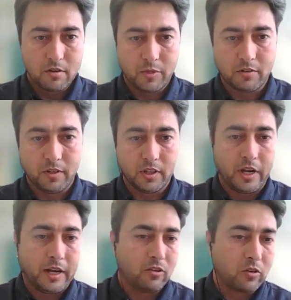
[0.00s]
between the
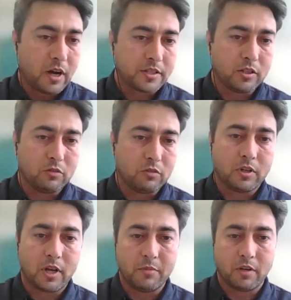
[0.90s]
adenocarcinoma
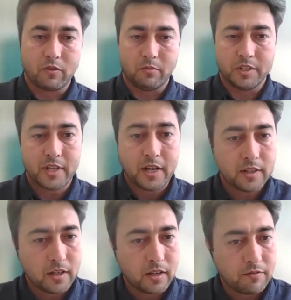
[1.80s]
coming from the
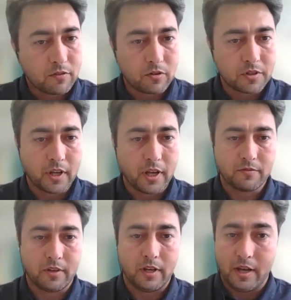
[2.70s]
sentinel lymph nodes
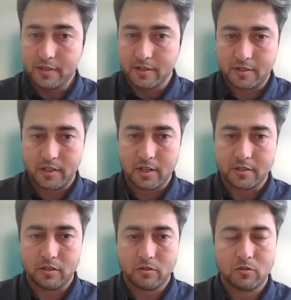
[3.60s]
as well as the
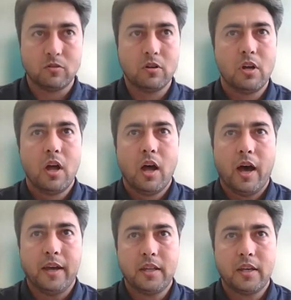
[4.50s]
CRC. So
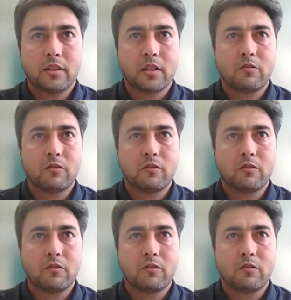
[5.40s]
I think the